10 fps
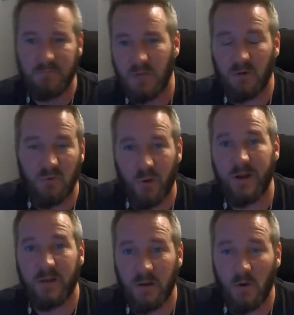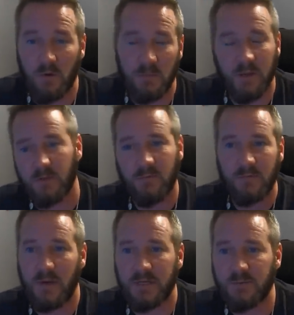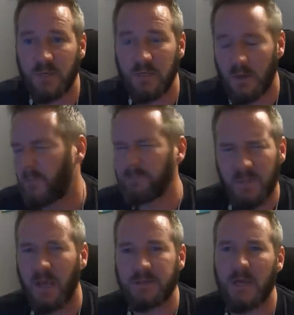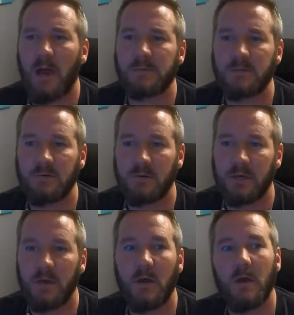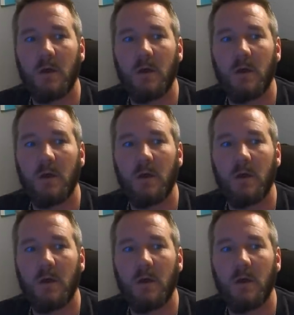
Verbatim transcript: you know, trying to get home or get through the next week? Yes, absolutely.